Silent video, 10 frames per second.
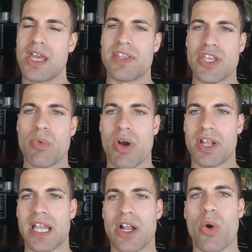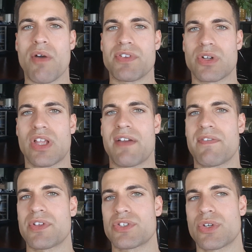that you want to let go of in your life,
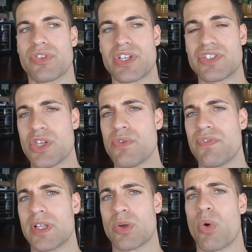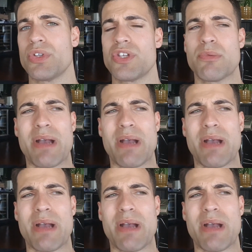if there's certain things that you feel are holding you